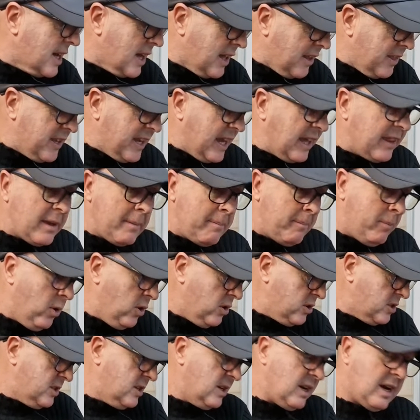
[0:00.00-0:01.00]
The other
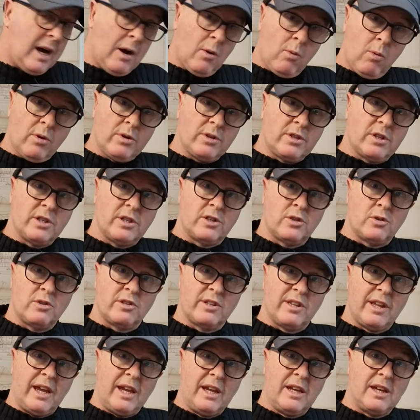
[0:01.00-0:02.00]
person I wanted to
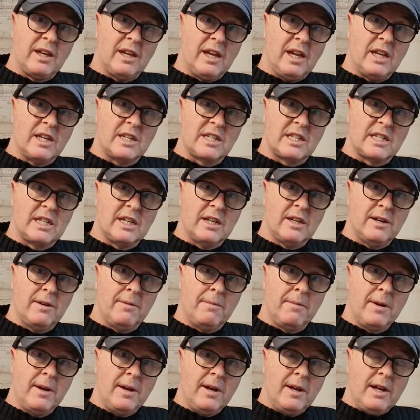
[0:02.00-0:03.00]
thank is
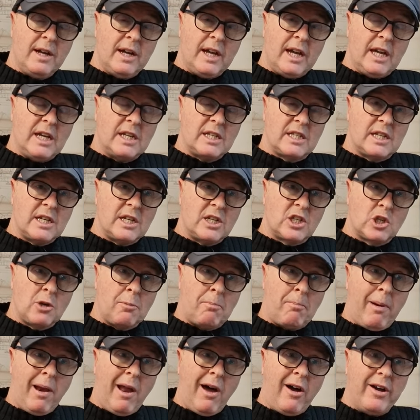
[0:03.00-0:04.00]
a
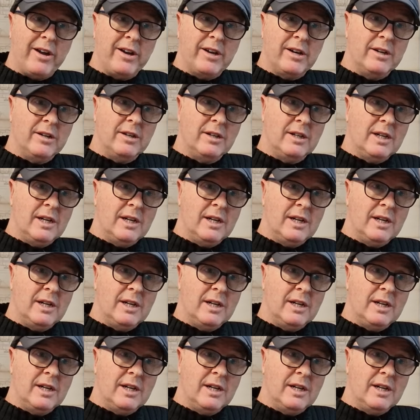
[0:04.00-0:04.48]
supplier